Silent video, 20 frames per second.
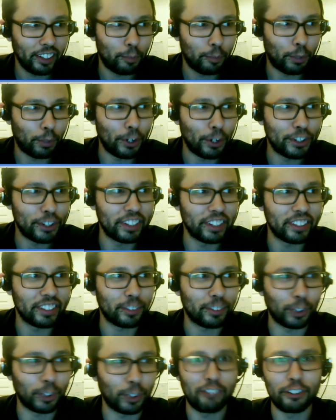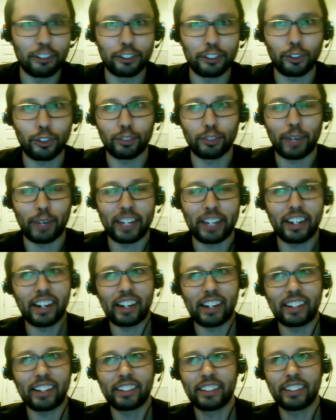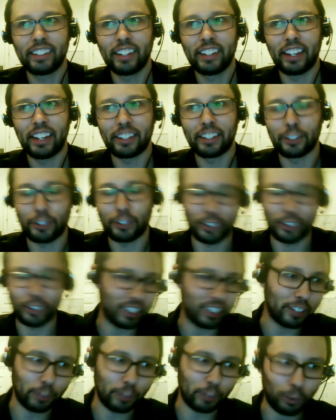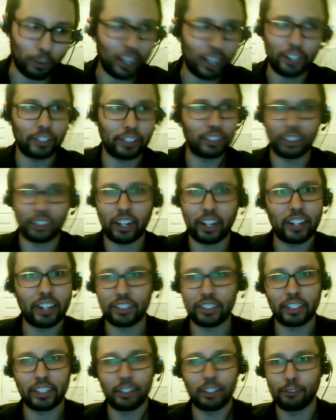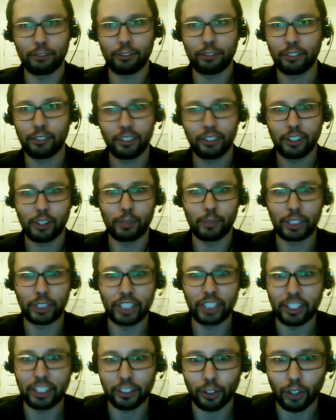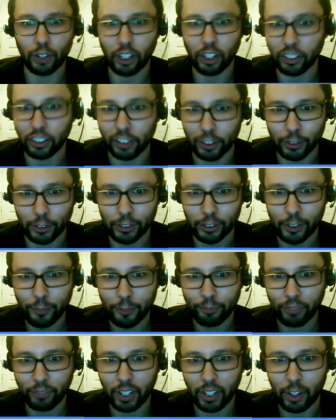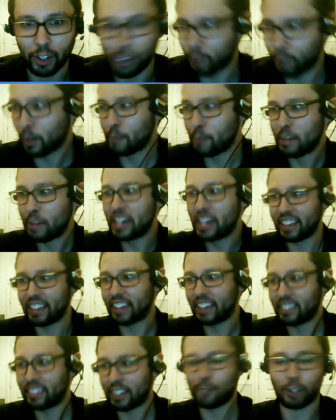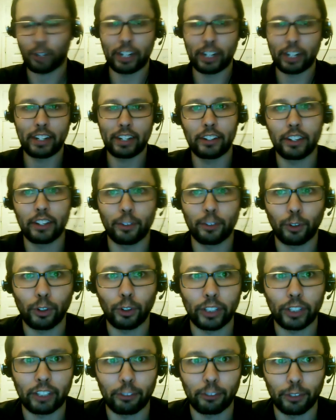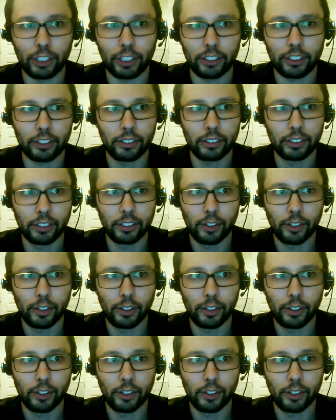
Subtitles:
persons were given souls by God, and so Turing says, well, why couldn't God just give the machine a soul also, thereby meeting that same criteria that we're holding everyone else to?